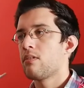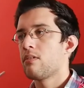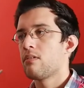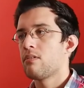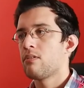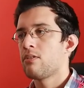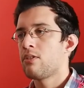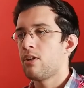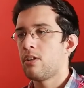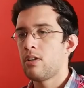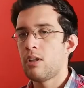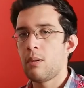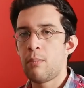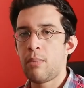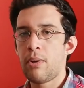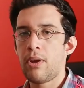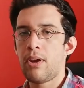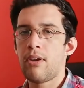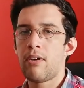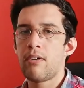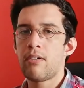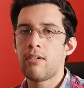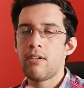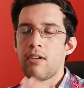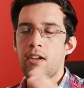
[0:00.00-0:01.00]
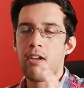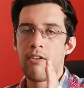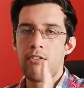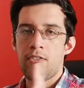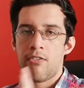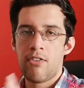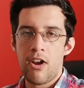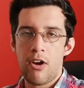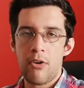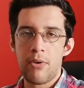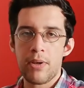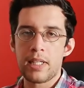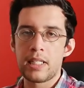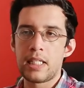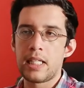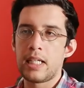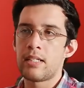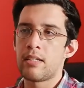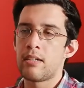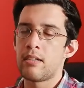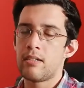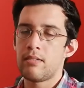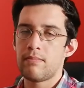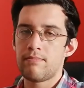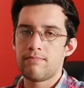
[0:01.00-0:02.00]
she'll appear, fairy
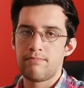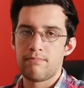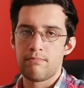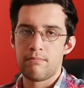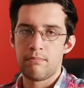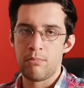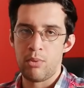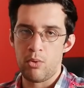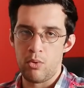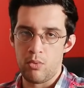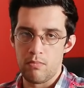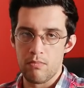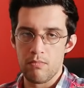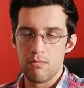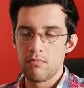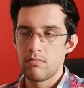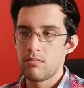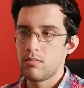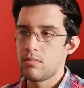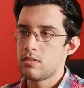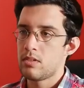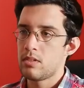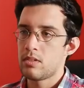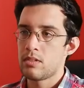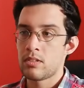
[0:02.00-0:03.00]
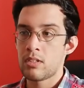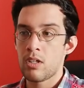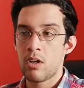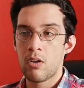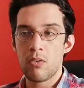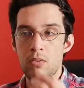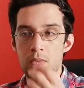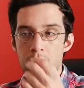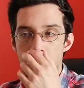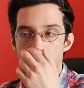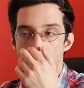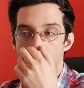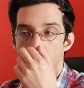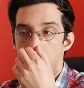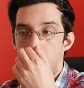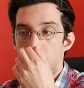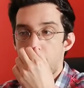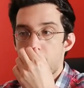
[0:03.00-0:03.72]
glitter, boom. So yeah.